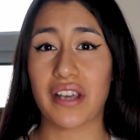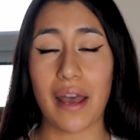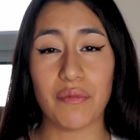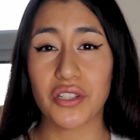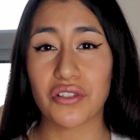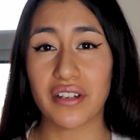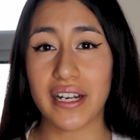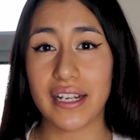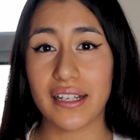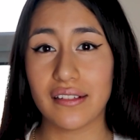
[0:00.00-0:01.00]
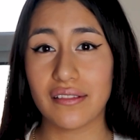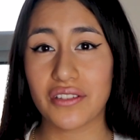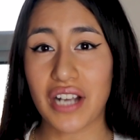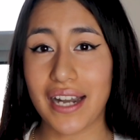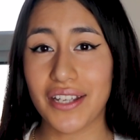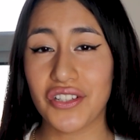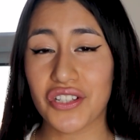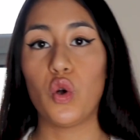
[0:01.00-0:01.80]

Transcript: Chemistry Challenge.